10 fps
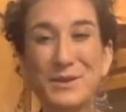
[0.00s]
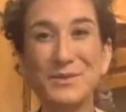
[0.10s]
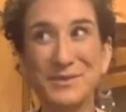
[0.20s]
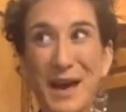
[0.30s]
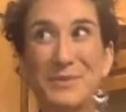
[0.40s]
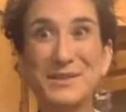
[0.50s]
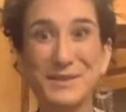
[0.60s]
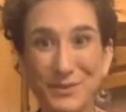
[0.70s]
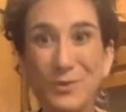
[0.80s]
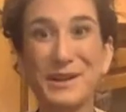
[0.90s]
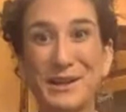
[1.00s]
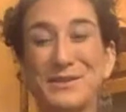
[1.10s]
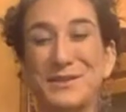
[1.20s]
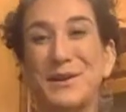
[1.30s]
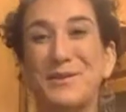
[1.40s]
So that was forty
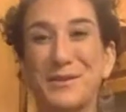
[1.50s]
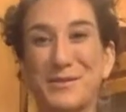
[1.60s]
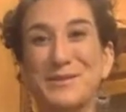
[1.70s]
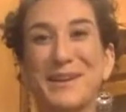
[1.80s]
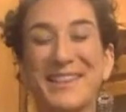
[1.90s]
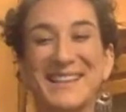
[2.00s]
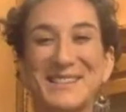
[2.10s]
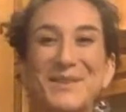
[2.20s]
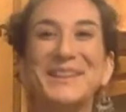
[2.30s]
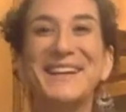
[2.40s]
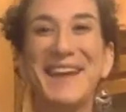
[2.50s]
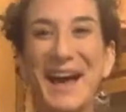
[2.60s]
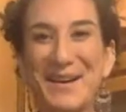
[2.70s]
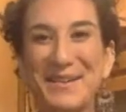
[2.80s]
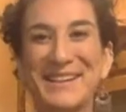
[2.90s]
years ago we were doing this, and only
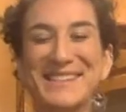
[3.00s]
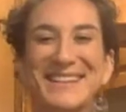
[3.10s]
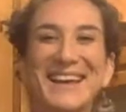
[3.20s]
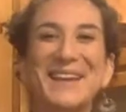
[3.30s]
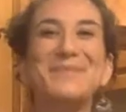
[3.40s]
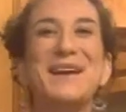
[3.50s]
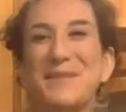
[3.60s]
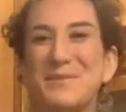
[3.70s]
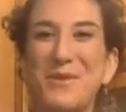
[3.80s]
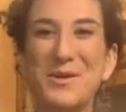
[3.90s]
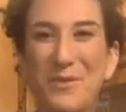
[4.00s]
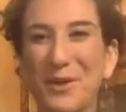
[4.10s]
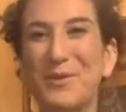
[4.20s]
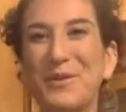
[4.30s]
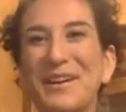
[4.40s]
now is it like becoming more and
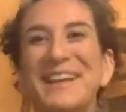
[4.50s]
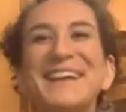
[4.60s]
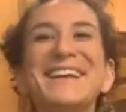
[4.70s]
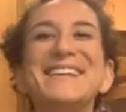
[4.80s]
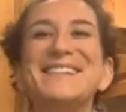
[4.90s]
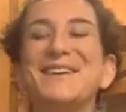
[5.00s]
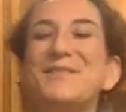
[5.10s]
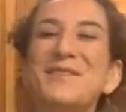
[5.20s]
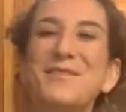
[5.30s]
more cool. So